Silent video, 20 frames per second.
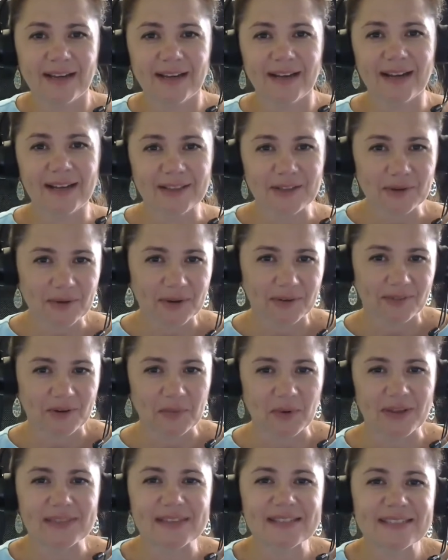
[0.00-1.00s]
Hello
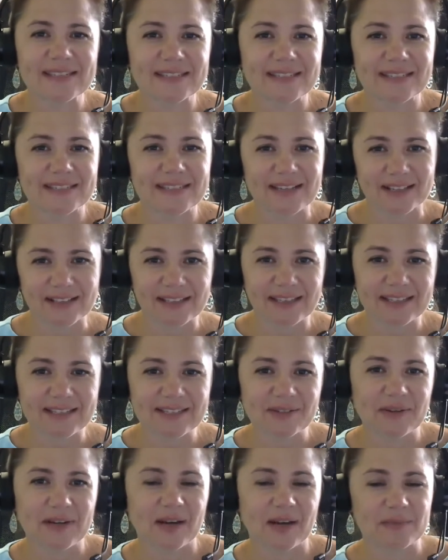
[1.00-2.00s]
everyone, this is Natalia
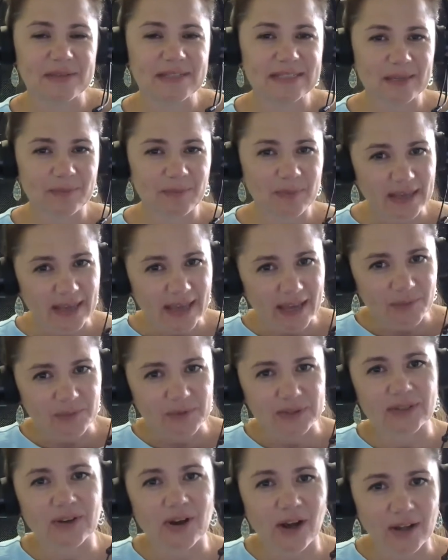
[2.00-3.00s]
Ito and I'm a CPA
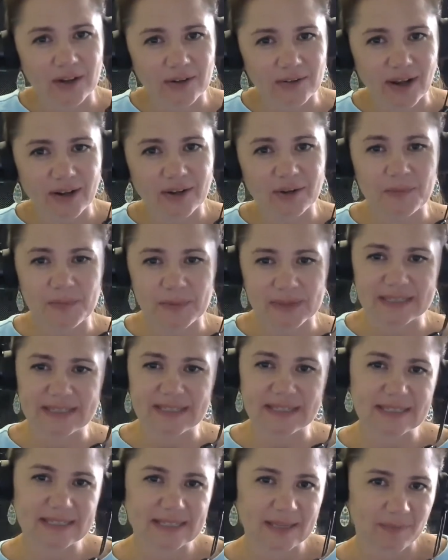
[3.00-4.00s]
with Colorado
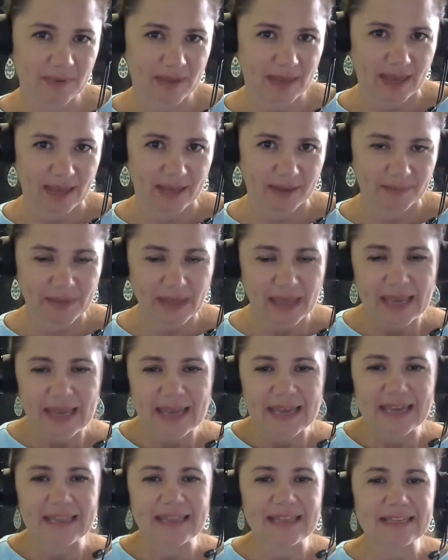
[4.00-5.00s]
Business CPA.
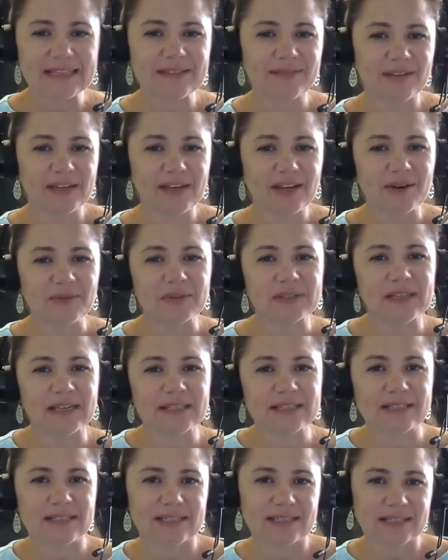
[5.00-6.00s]
In this video, I would like
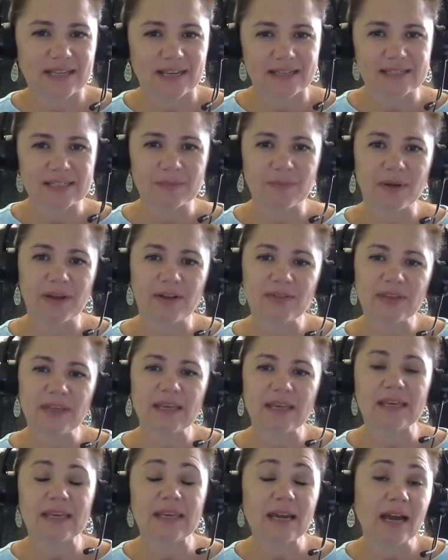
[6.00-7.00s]
to discuss about
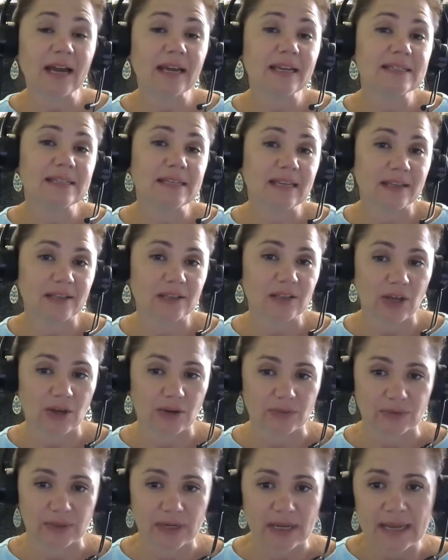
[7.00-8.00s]
the EIDL
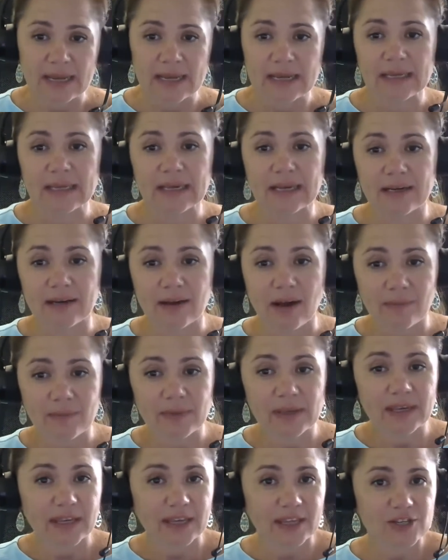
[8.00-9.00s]
loan,
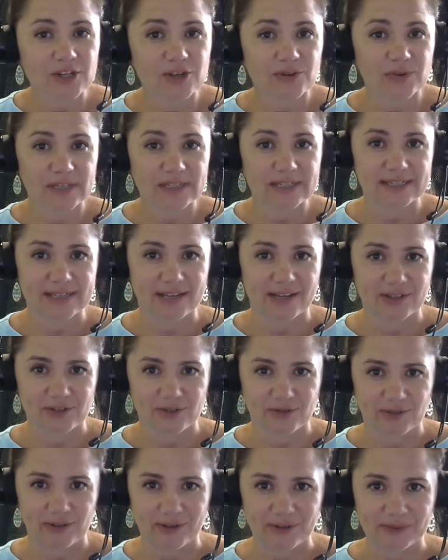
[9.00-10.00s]
Economic Injury
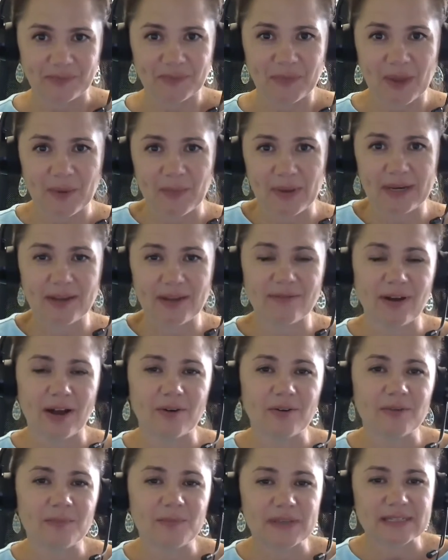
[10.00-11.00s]
Disaster Loan. Many of
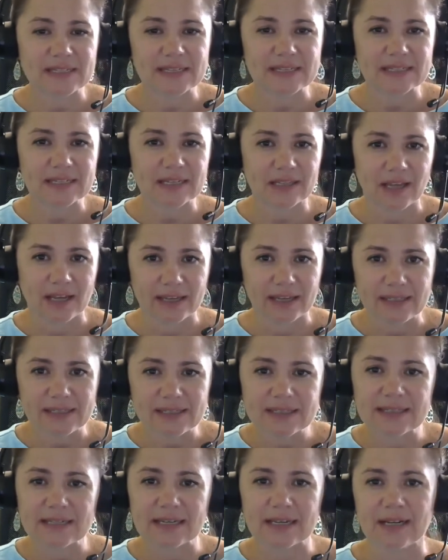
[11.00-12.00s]
our business
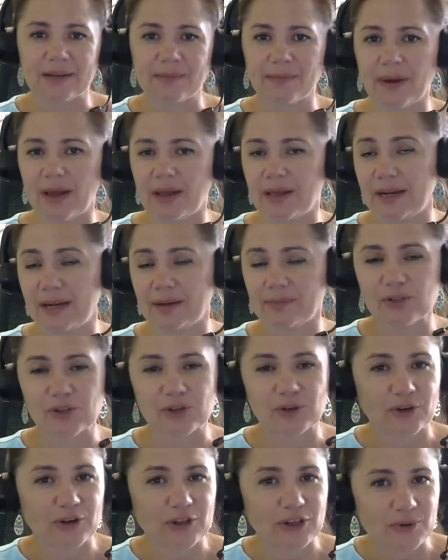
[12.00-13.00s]
clients, and I'm
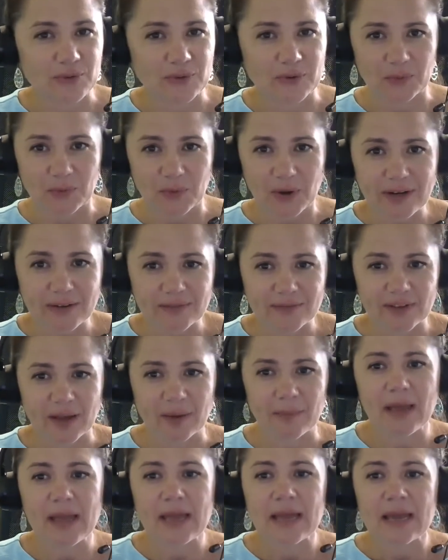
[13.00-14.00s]
sure you are one of them,